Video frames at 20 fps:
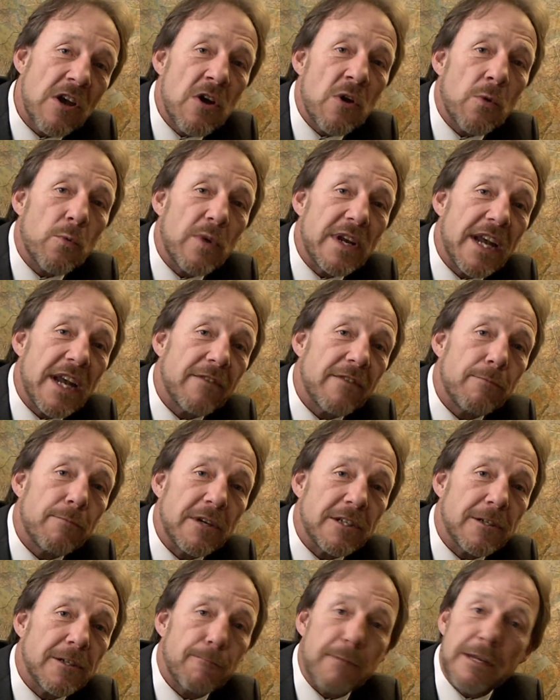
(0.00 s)
we have a
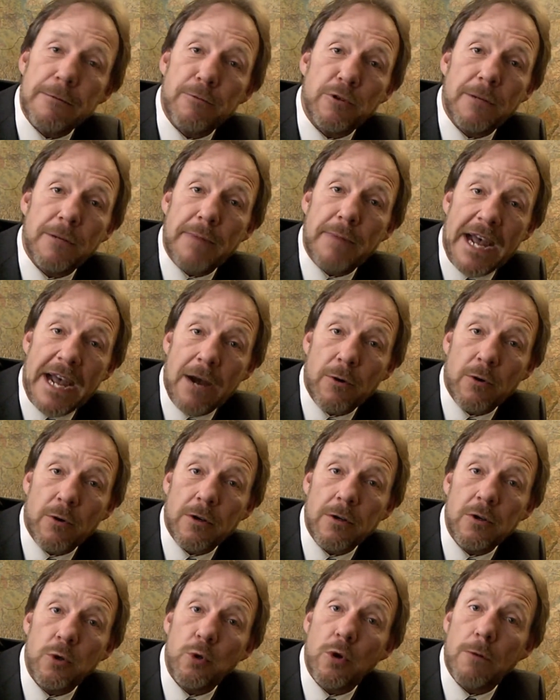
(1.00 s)
bunch of people in power
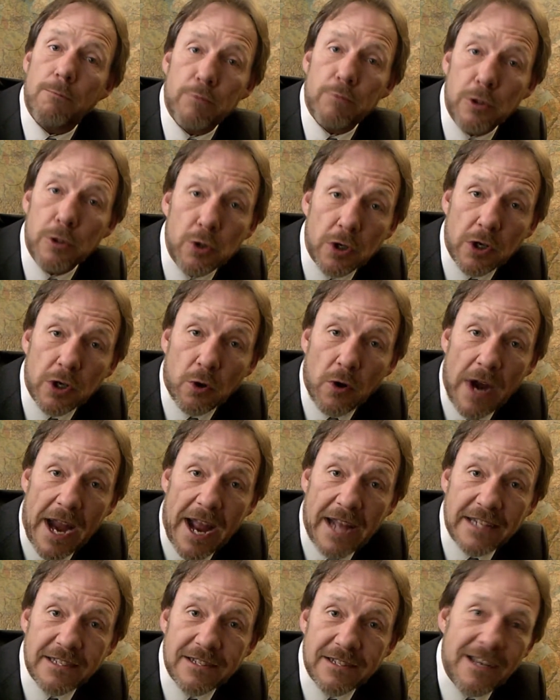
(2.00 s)
who are plutocrats.